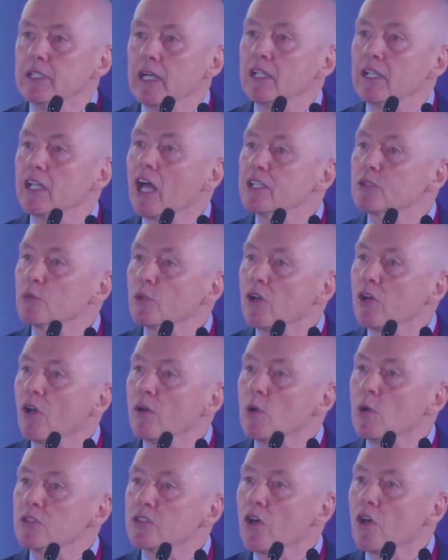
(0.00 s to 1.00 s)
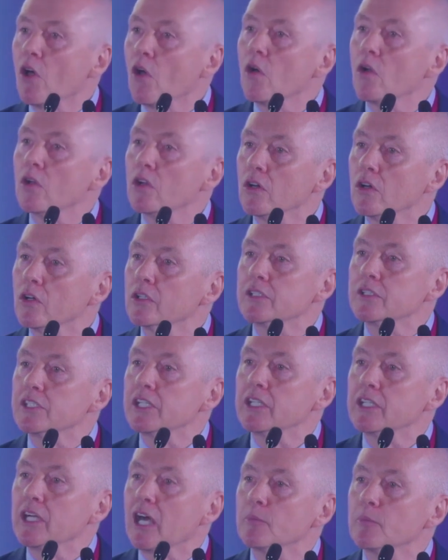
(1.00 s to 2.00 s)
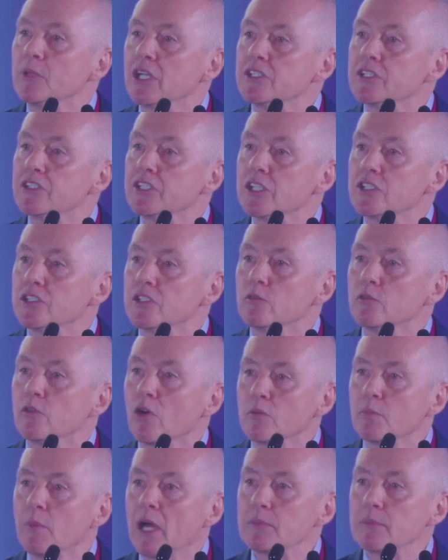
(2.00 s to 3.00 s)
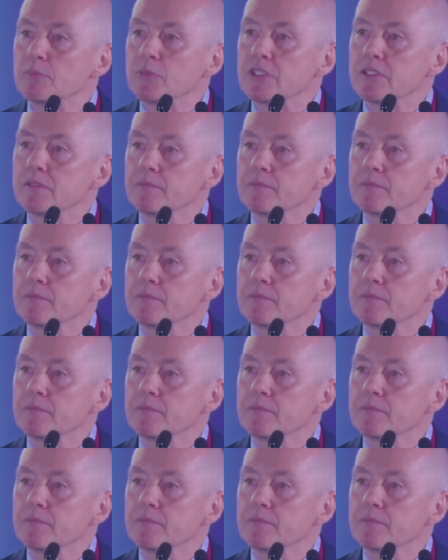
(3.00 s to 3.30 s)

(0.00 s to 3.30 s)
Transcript: aligned with almost all other decarbonisation roadmaps.